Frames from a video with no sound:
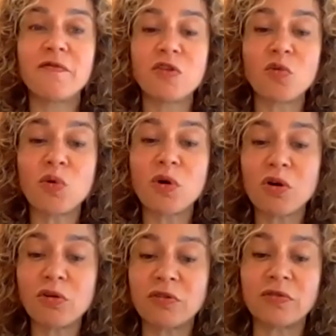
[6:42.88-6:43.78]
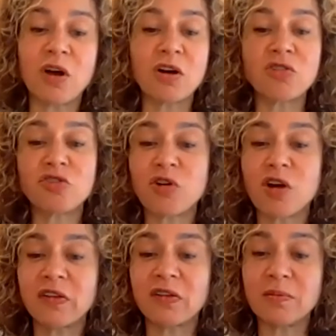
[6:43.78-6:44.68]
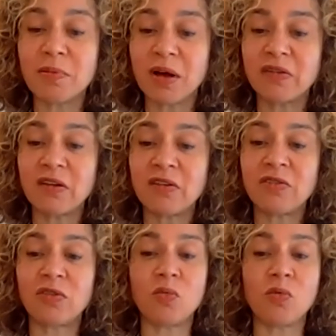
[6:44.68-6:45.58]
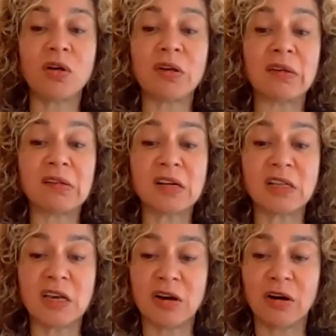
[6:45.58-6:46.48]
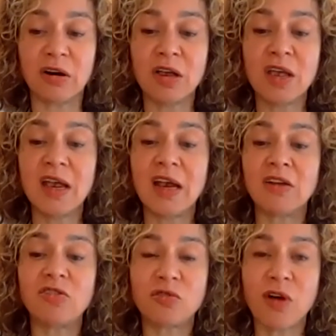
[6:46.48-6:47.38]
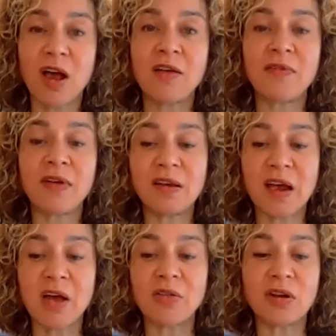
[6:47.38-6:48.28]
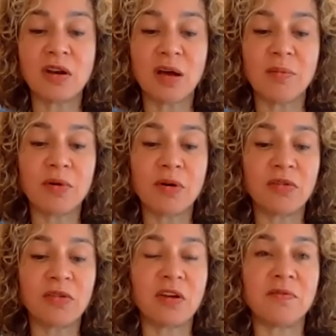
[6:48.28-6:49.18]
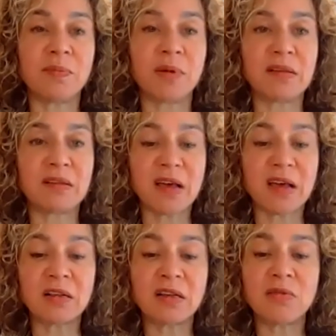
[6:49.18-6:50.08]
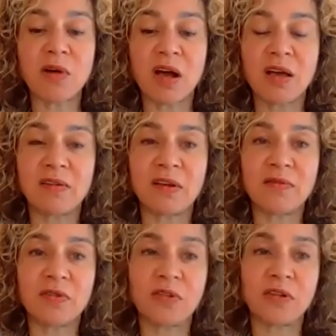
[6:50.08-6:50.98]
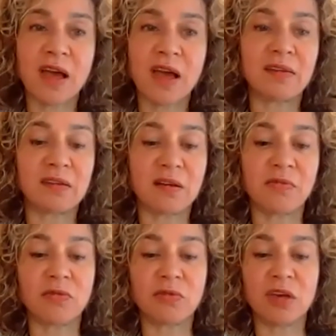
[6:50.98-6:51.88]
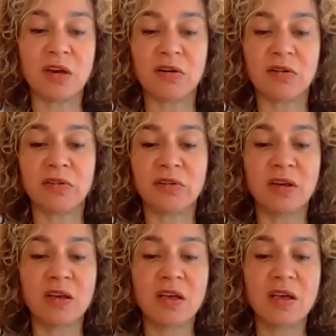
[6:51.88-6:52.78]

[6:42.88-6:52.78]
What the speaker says: For the world of large trucks and buses, the work is clear. It's driving down the numbers that have been steadily rising for the last several years.